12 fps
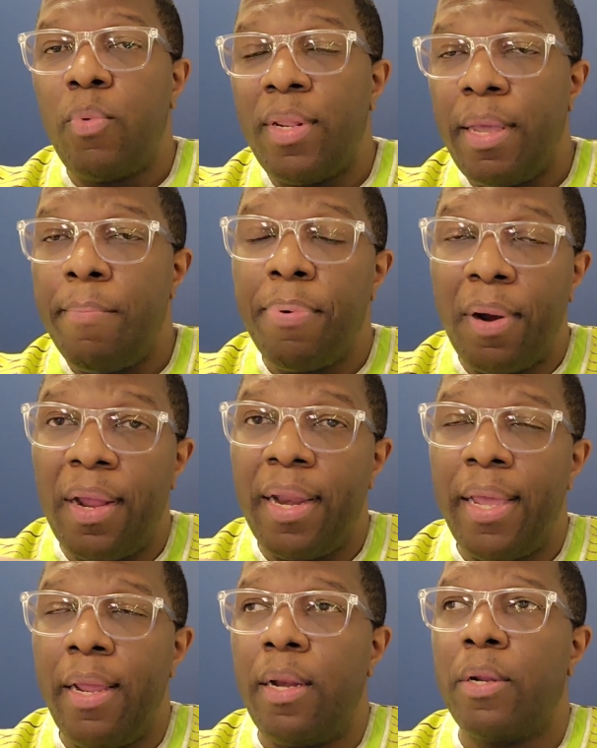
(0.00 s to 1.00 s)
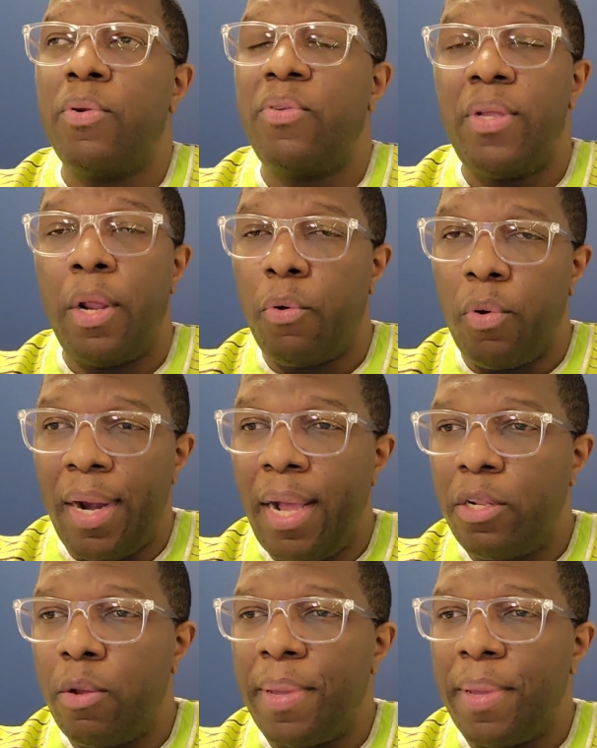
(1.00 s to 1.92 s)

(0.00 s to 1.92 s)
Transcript: when they brought in Cristiano Ronaldo